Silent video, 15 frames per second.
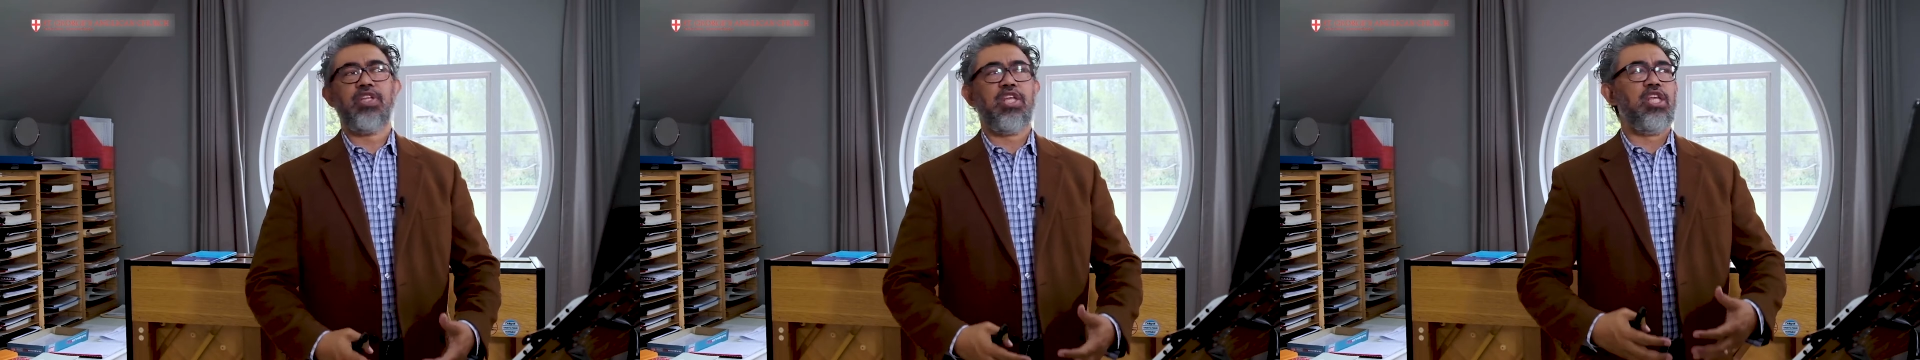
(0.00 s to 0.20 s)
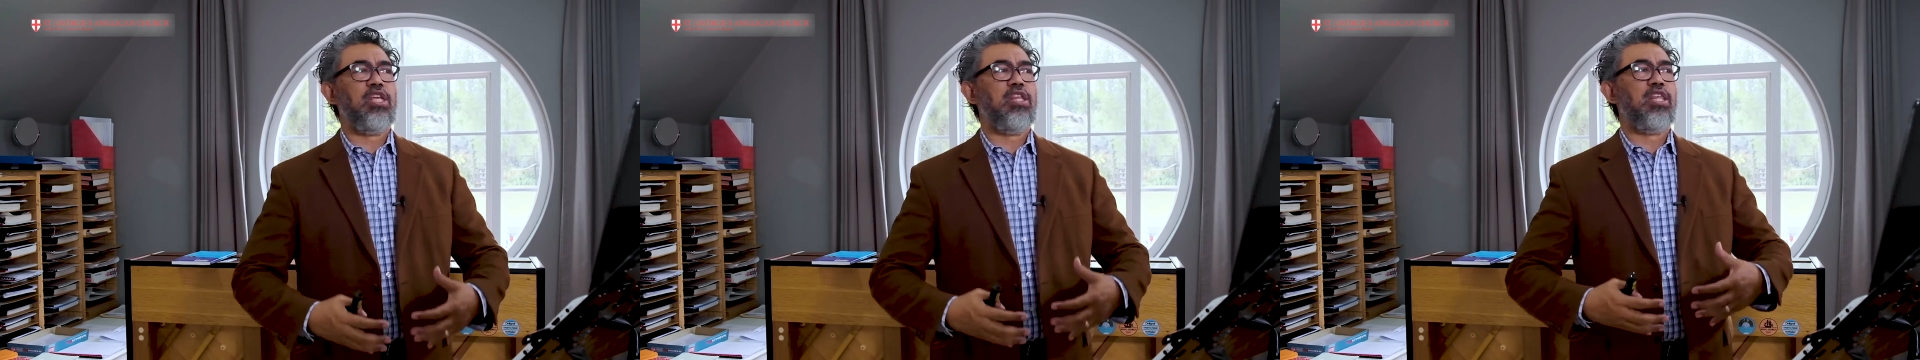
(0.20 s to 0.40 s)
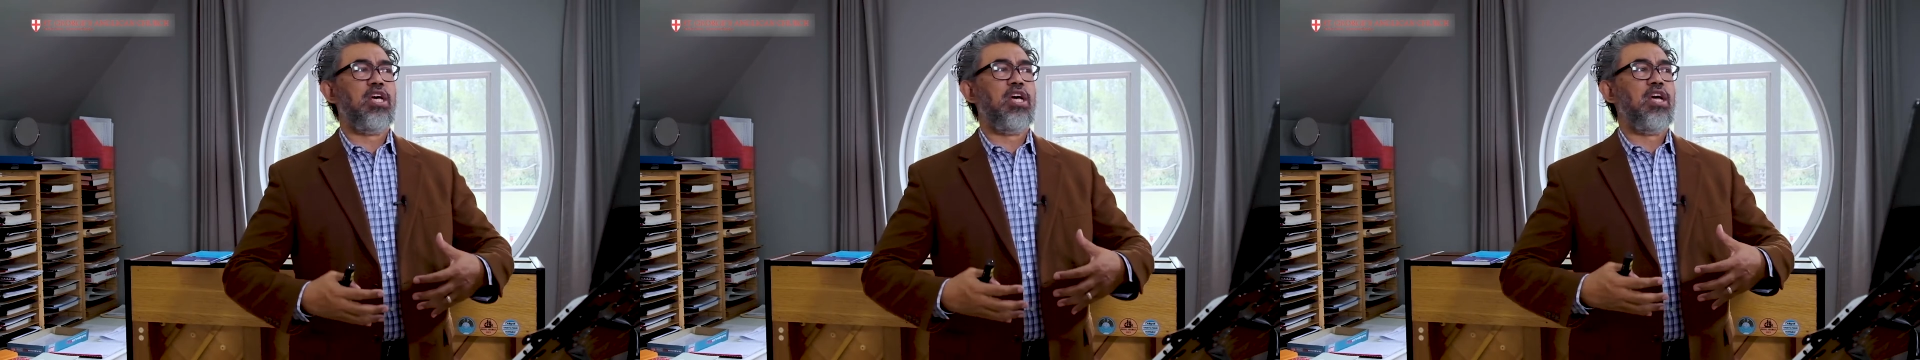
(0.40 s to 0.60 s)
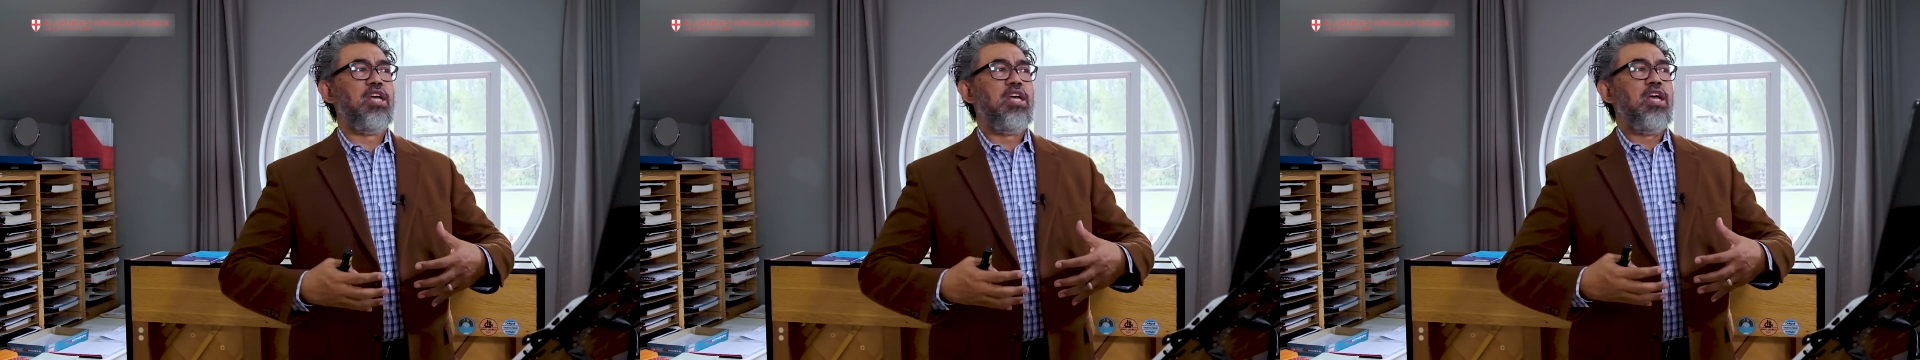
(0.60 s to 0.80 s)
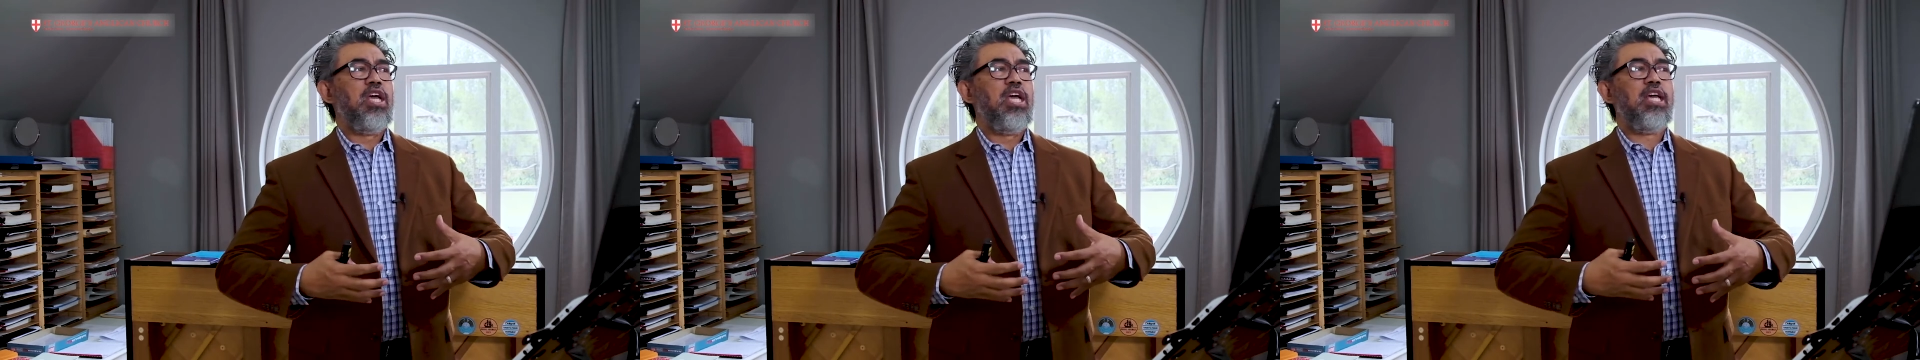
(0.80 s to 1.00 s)
The, the,
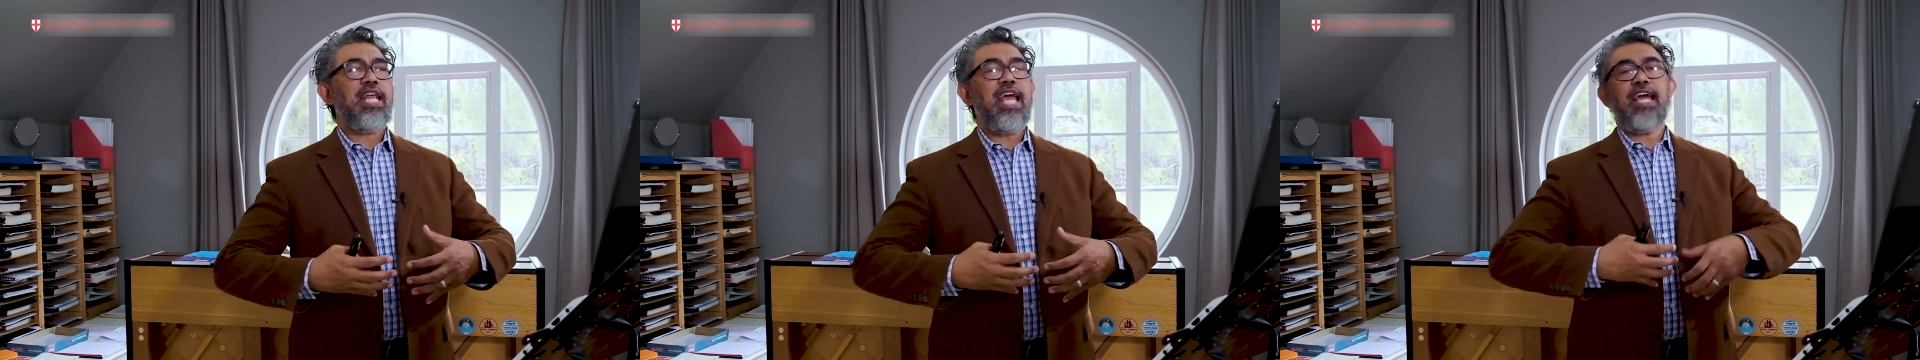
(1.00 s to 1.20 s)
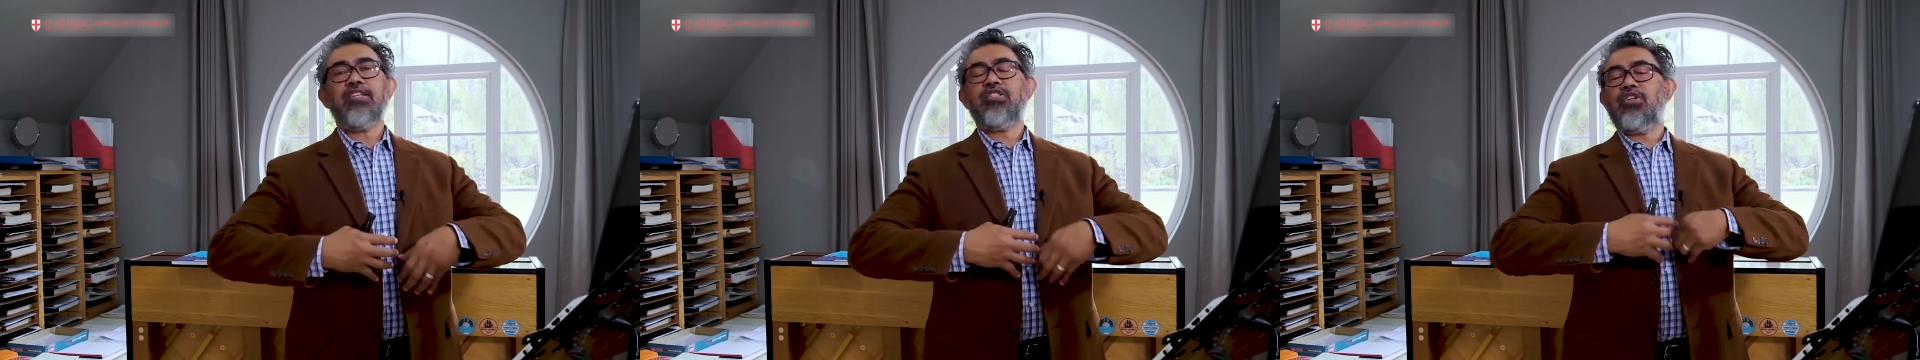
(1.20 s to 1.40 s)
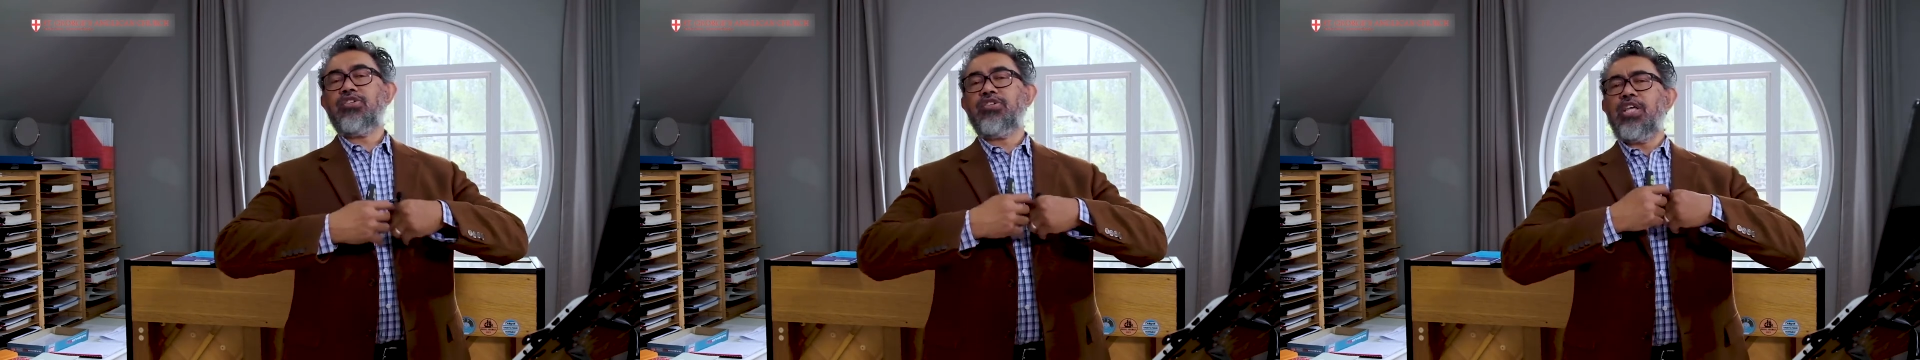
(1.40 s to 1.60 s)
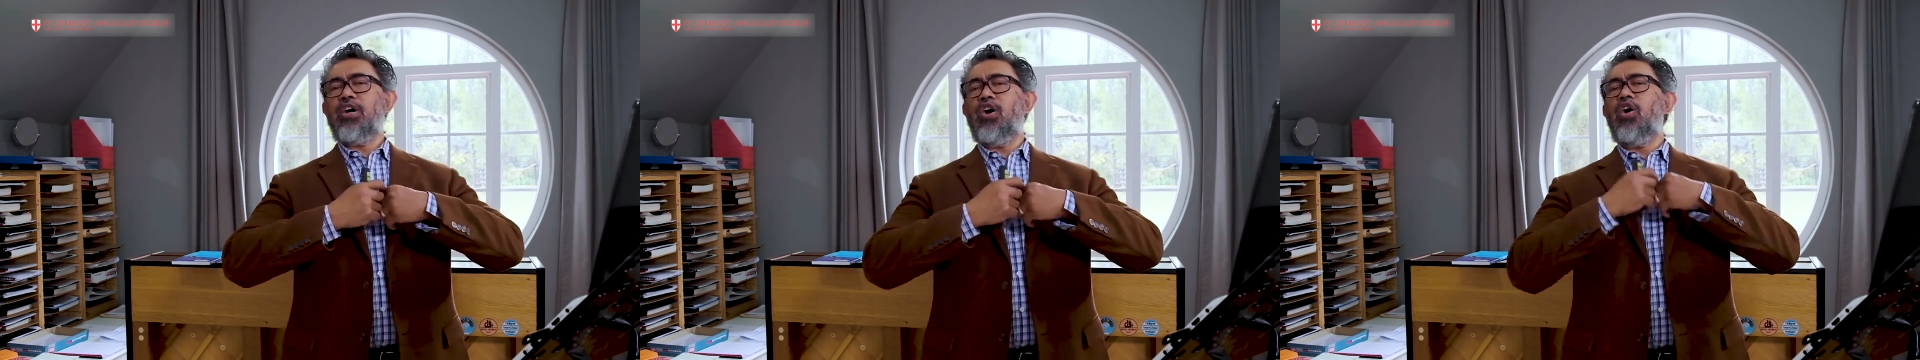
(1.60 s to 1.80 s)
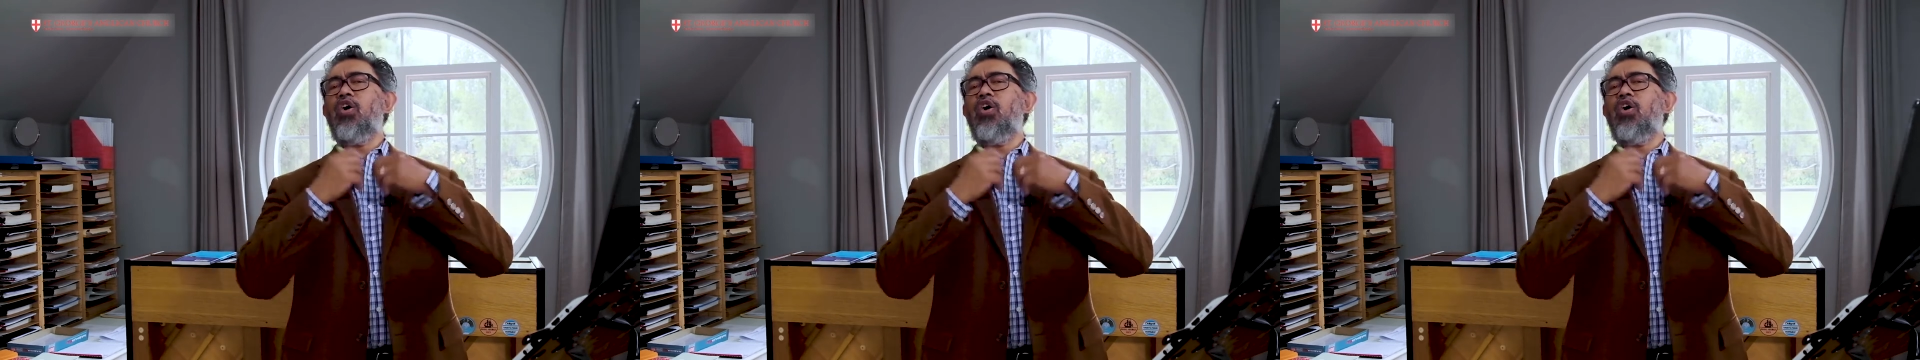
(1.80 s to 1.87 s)
it answers the